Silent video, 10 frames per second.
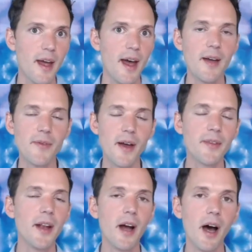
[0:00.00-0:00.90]
I
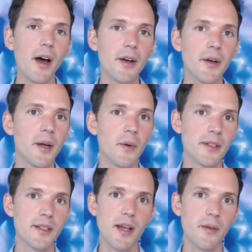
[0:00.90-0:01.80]
found that honoring
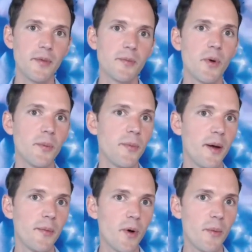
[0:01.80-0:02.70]
oneself is more,
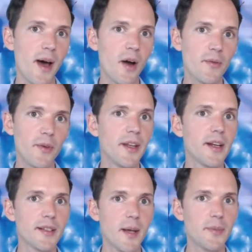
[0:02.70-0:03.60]
more powerful than
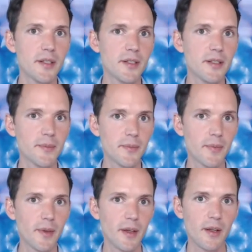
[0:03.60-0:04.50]
acceptance.
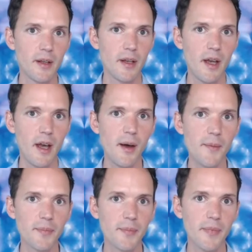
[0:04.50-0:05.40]

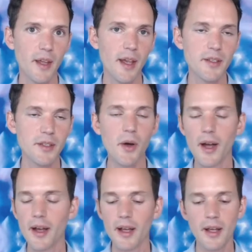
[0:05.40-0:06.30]
Um, and so uh,
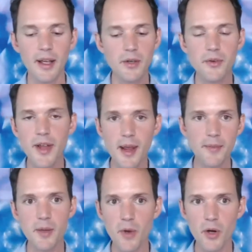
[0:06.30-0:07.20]
you name
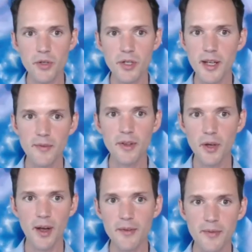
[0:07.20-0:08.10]
the emotion, even though
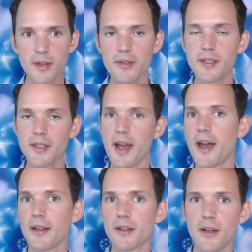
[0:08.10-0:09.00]
I feel
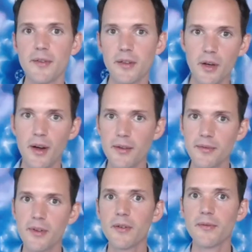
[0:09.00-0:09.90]
sad or even though I
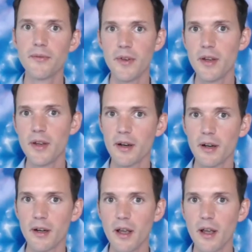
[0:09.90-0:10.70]
feel fear,